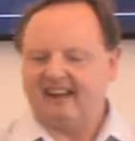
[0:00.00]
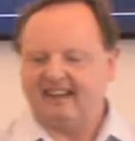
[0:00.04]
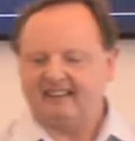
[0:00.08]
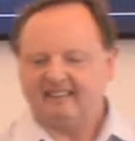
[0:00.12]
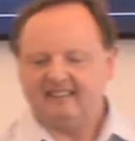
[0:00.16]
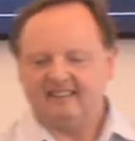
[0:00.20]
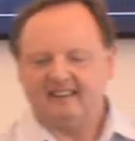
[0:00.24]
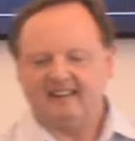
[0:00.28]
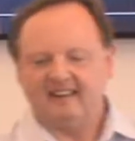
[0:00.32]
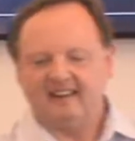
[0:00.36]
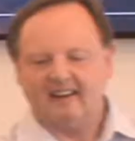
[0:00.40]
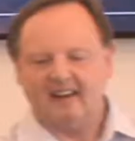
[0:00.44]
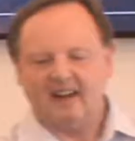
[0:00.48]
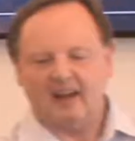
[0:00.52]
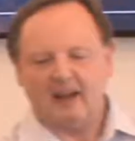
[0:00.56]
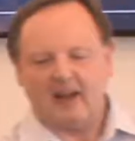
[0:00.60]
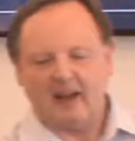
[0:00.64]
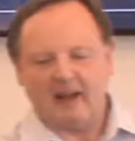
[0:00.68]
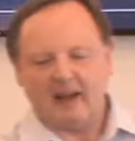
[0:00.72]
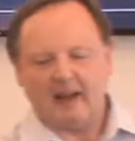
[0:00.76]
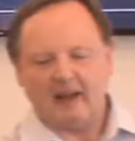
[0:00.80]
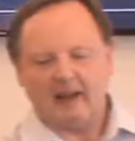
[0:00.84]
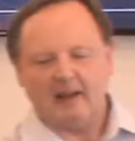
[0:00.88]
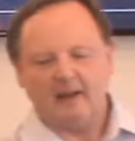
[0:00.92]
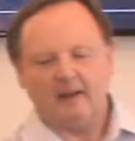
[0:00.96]
and
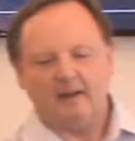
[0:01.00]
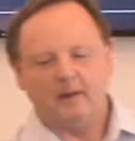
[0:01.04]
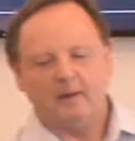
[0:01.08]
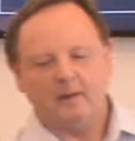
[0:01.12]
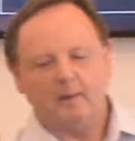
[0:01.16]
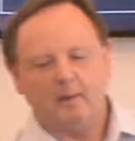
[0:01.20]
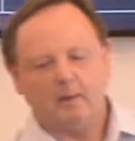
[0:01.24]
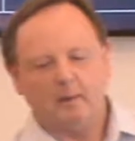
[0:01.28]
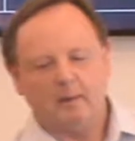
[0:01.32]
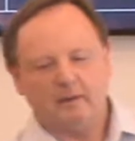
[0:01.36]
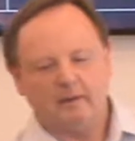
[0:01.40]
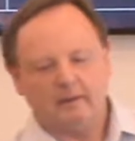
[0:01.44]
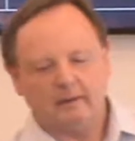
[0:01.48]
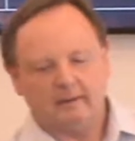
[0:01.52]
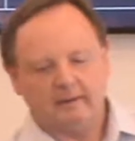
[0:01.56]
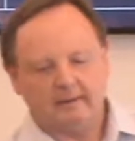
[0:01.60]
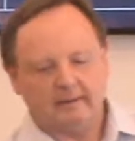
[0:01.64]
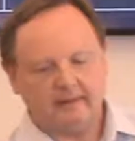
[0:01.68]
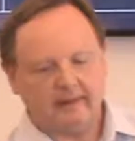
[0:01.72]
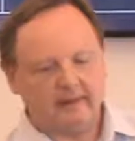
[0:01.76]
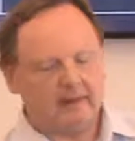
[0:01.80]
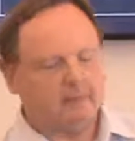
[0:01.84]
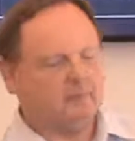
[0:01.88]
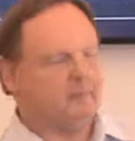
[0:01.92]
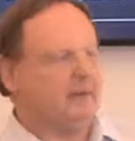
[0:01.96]
a
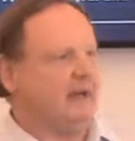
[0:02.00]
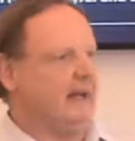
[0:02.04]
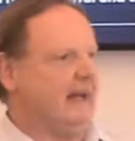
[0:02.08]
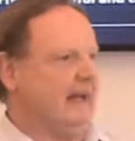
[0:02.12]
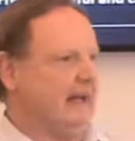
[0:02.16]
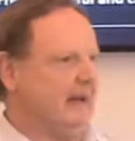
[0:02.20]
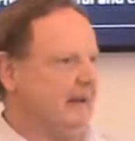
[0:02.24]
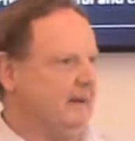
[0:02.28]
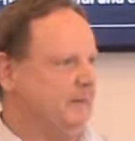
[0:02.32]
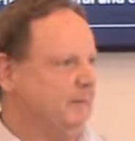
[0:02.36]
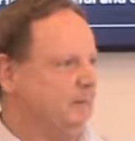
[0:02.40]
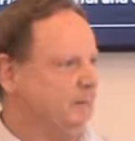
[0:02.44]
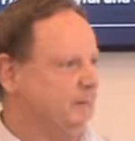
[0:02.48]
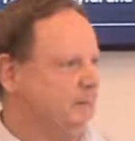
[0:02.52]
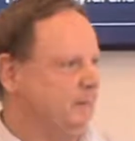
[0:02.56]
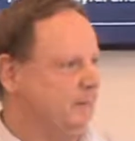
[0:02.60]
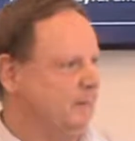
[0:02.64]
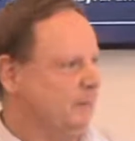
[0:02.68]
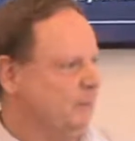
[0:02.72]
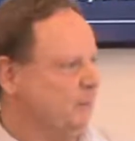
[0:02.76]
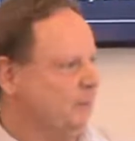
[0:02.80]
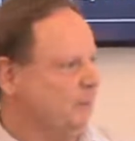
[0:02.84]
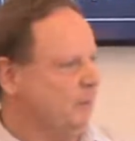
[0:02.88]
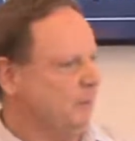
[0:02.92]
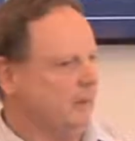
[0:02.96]
team player,
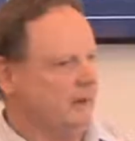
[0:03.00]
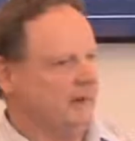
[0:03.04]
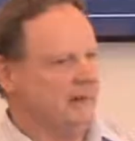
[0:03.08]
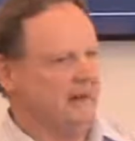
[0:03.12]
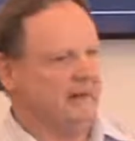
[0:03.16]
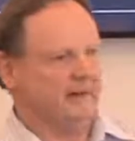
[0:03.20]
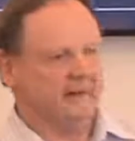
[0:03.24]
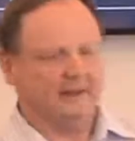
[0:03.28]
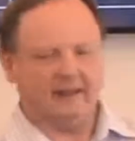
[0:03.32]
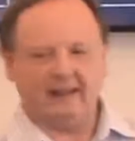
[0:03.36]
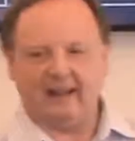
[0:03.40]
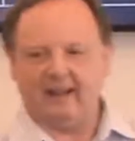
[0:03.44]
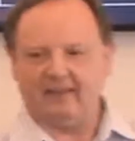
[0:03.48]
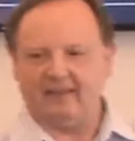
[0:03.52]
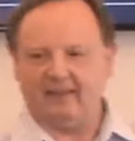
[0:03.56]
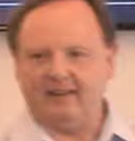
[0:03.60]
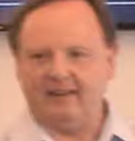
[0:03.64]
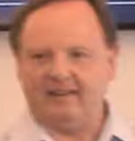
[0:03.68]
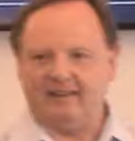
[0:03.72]
like what we